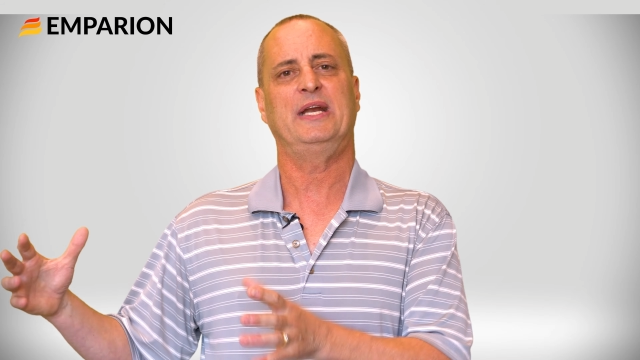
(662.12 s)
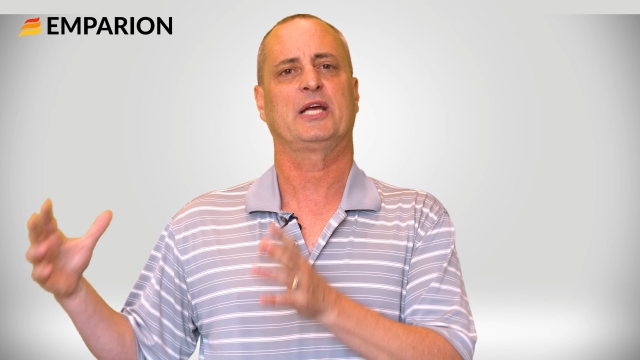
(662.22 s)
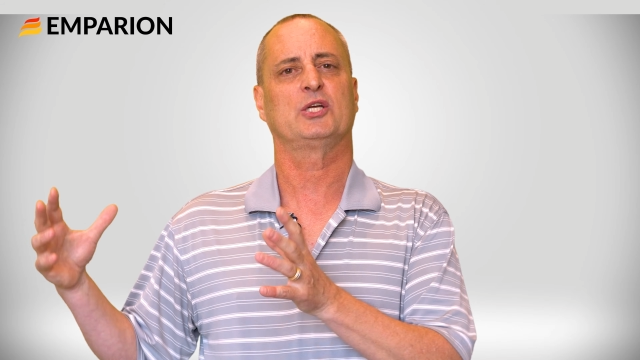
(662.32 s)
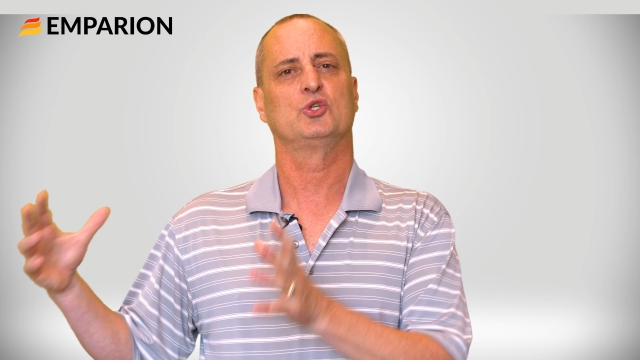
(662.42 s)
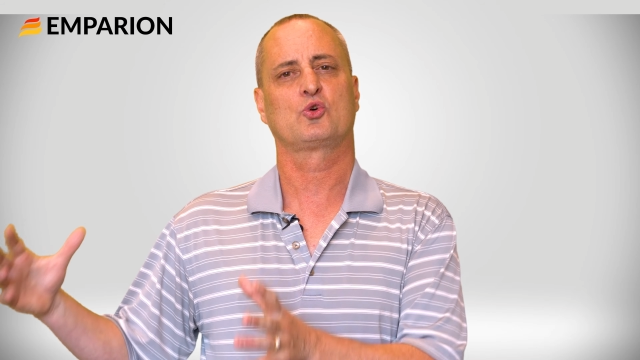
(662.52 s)
to
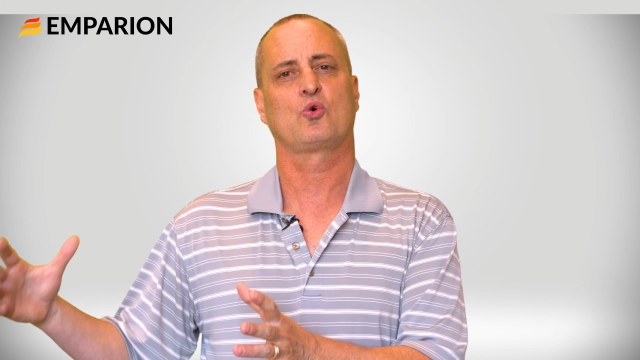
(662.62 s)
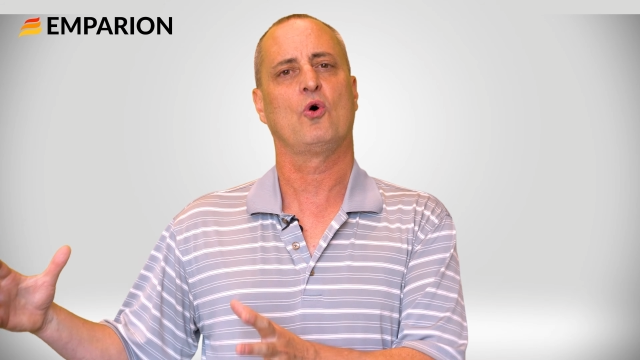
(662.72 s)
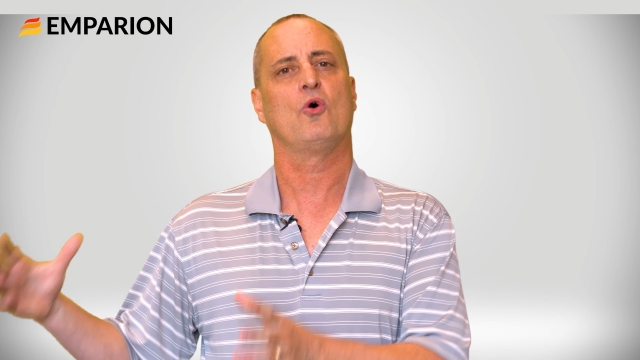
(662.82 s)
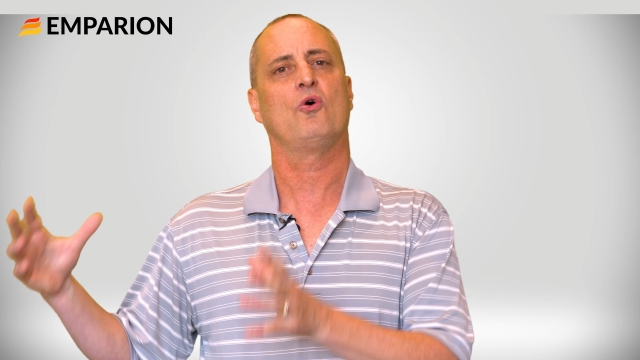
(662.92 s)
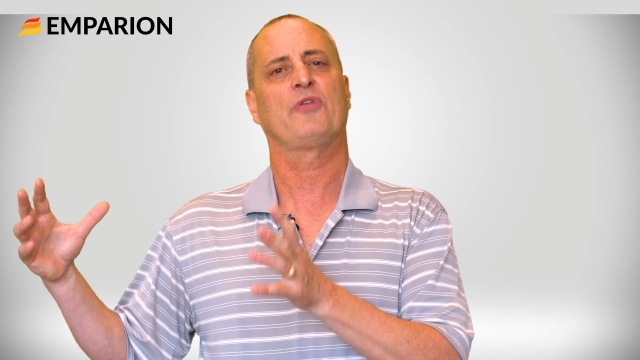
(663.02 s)

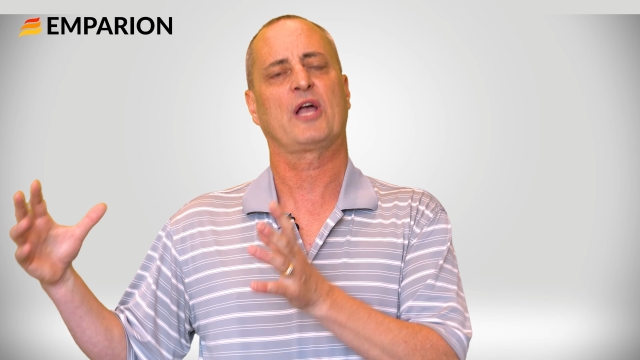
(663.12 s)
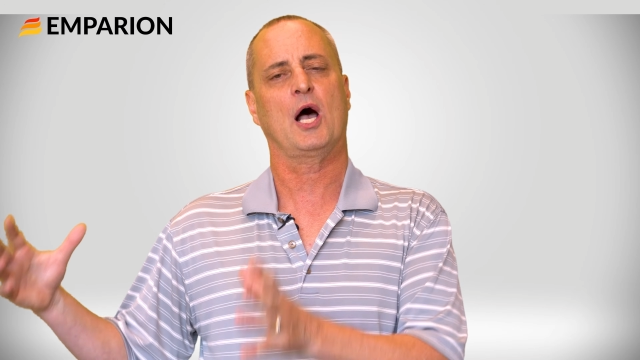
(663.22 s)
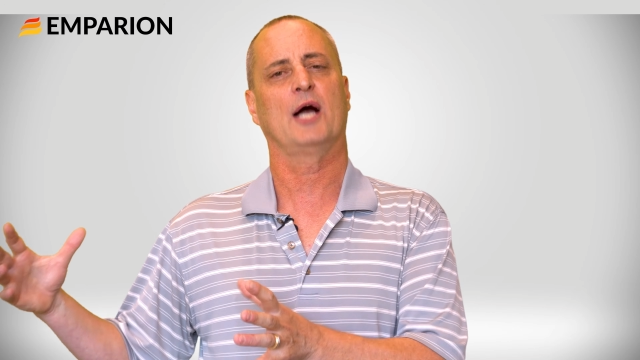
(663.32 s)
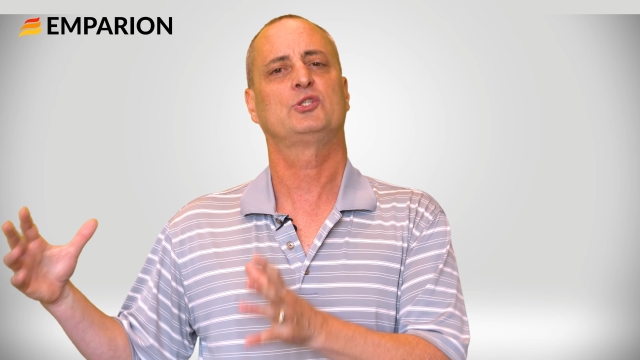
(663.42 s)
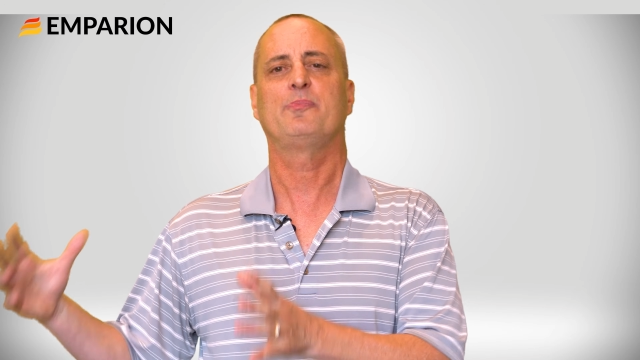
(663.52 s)
control the
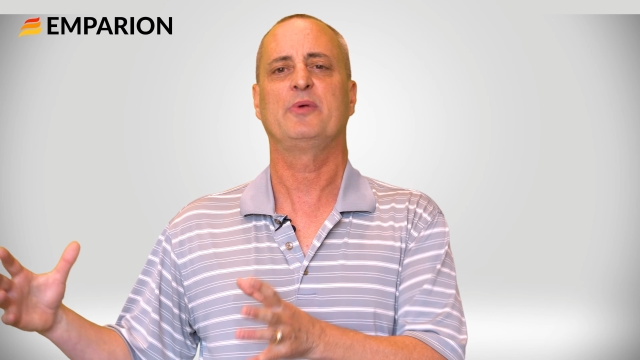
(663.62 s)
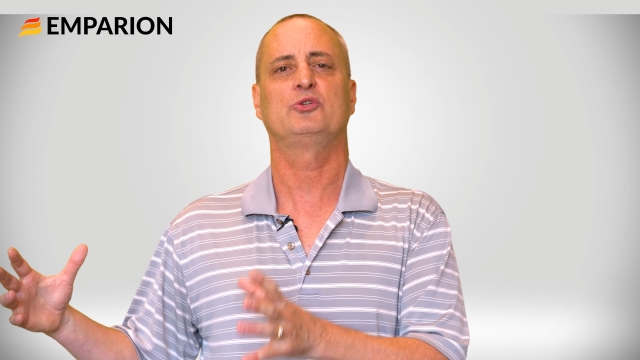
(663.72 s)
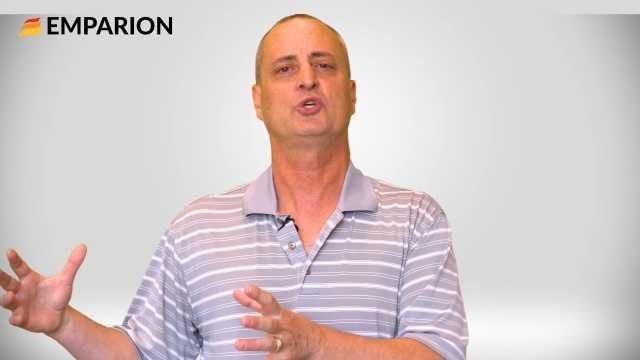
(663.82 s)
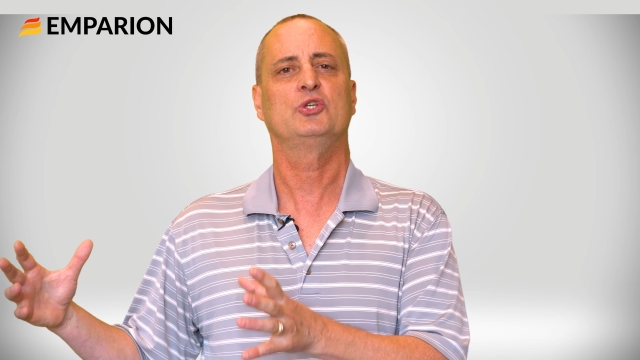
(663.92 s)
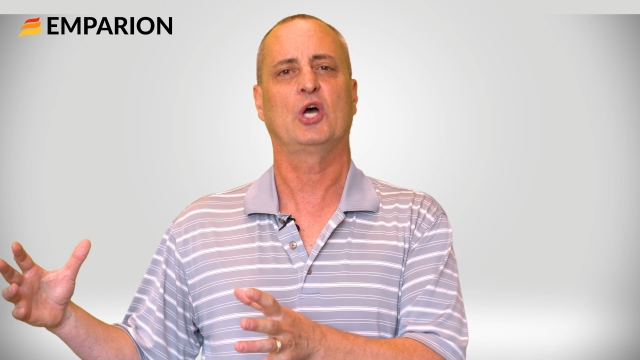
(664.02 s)

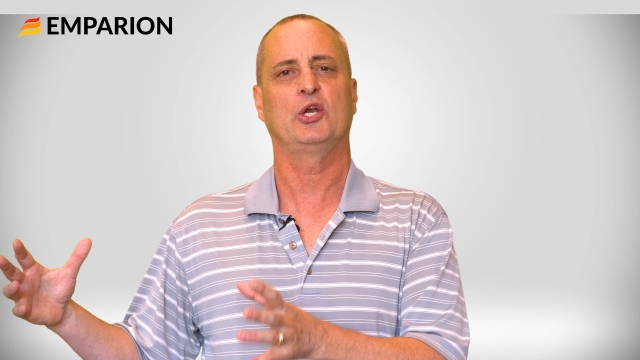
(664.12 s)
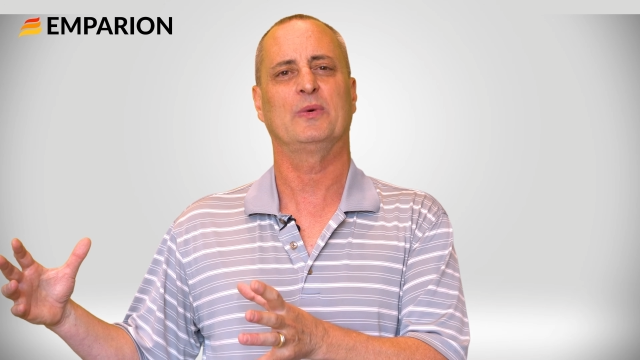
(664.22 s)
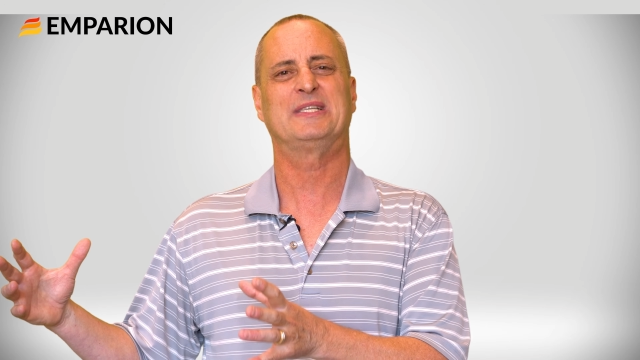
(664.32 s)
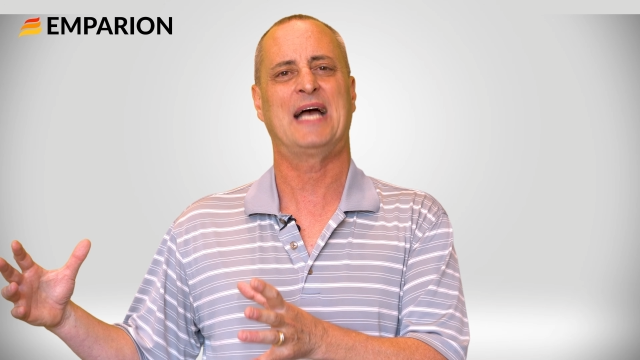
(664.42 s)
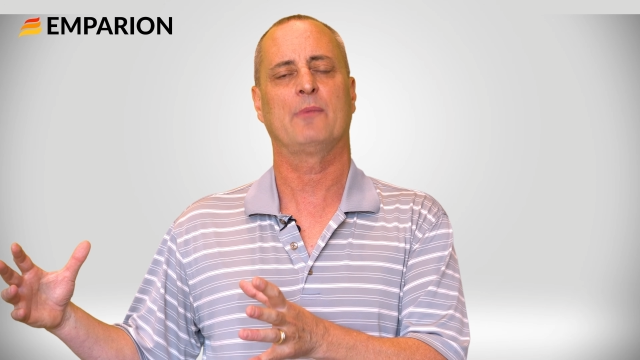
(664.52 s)
contributions on your
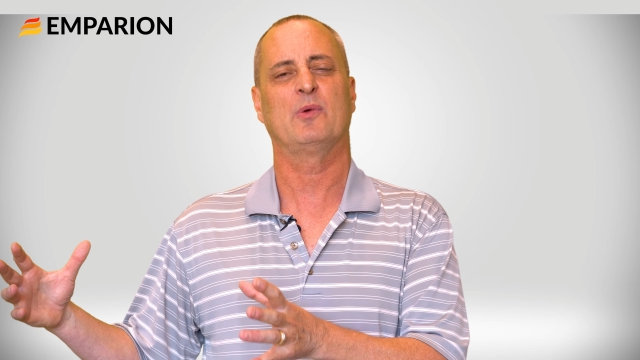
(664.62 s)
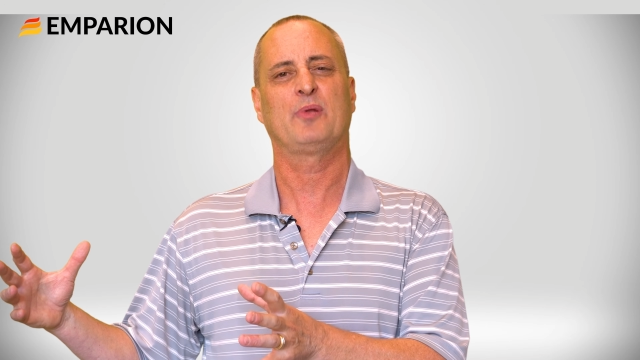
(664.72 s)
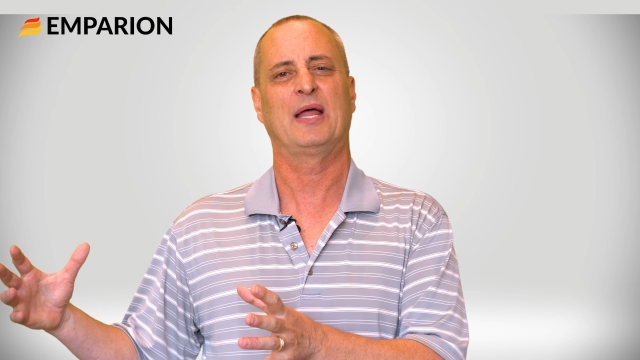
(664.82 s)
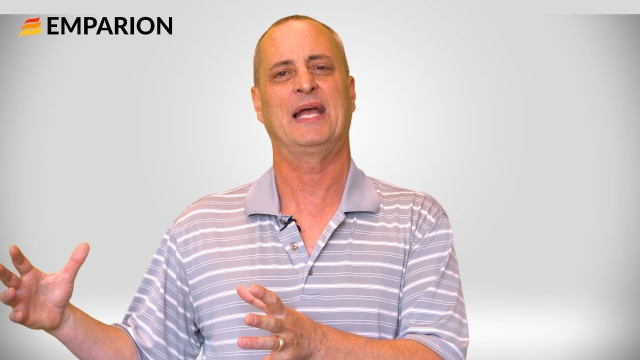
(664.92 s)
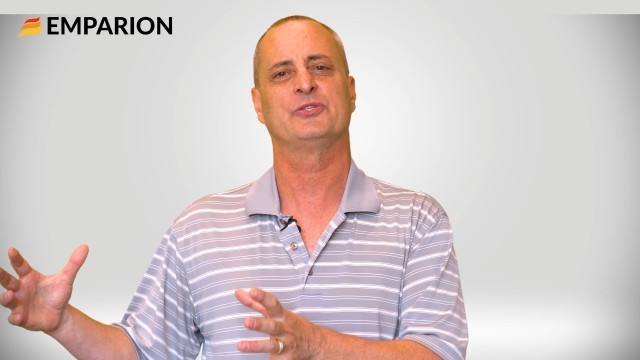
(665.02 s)
retirement
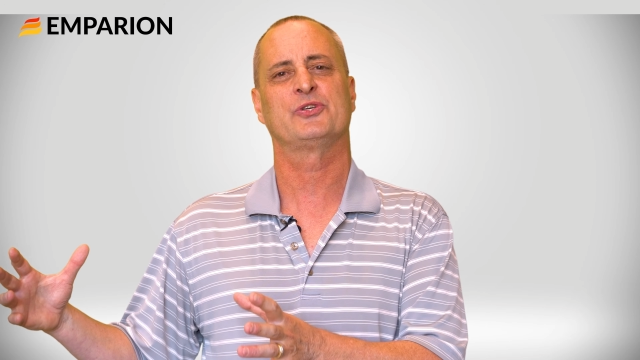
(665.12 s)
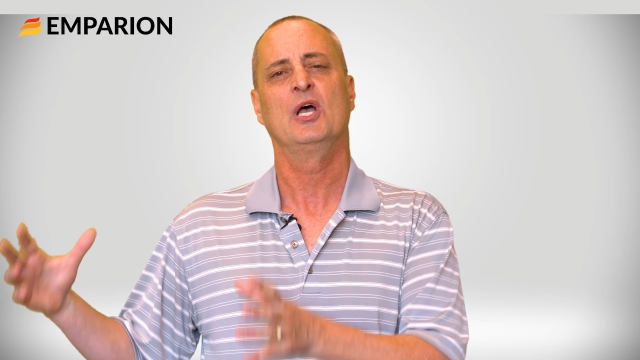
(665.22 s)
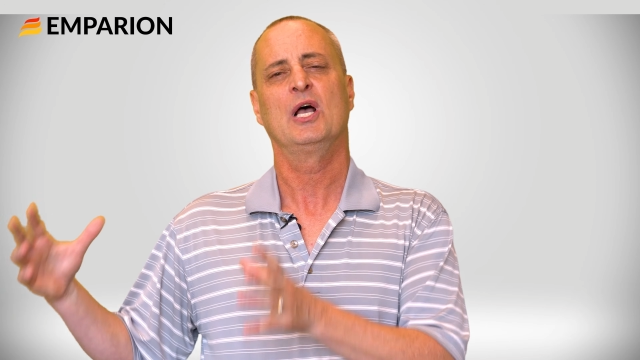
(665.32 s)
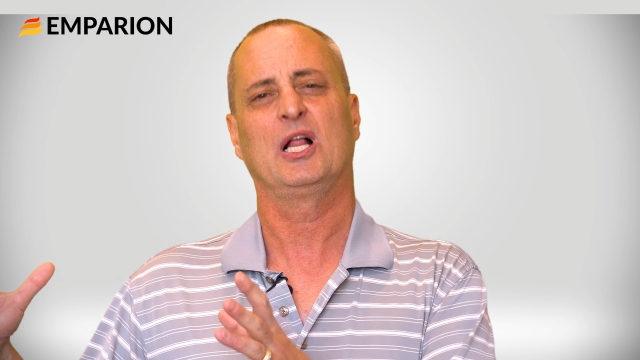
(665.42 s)
plans